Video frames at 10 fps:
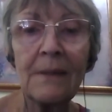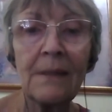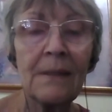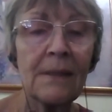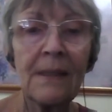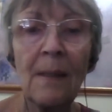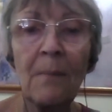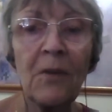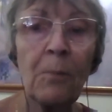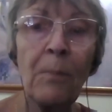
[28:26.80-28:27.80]
some
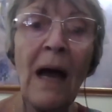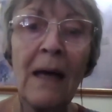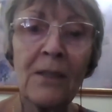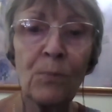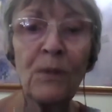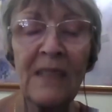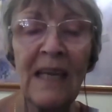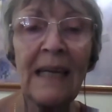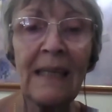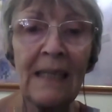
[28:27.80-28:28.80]
of the paths we've
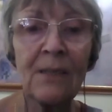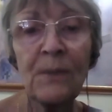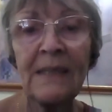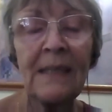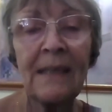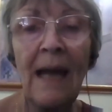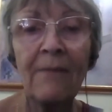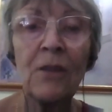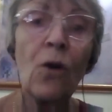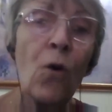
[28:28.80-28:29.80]
taken, as we said, they
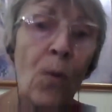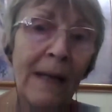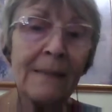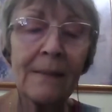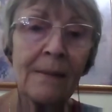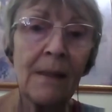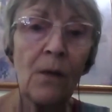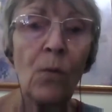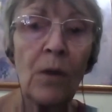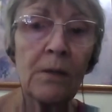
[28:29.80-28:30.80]
haven't always
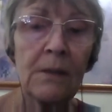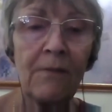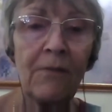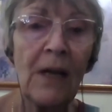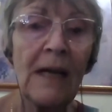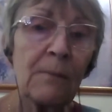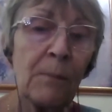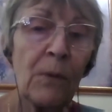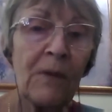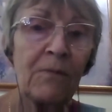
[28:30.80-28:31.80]
worked for us, but
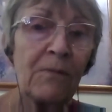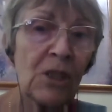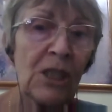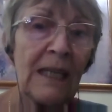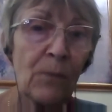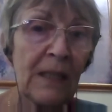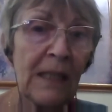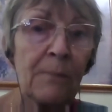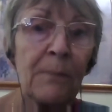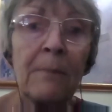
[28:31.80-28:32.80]
we've shared it with other
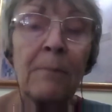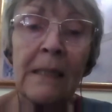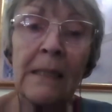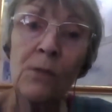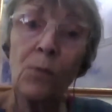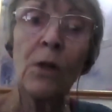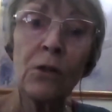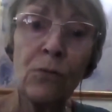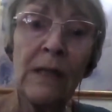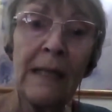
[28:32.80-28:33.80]
people and it's worked
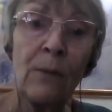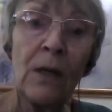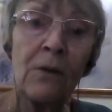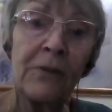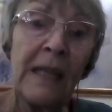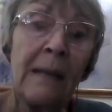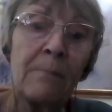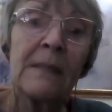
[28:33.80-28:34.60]
really well for them.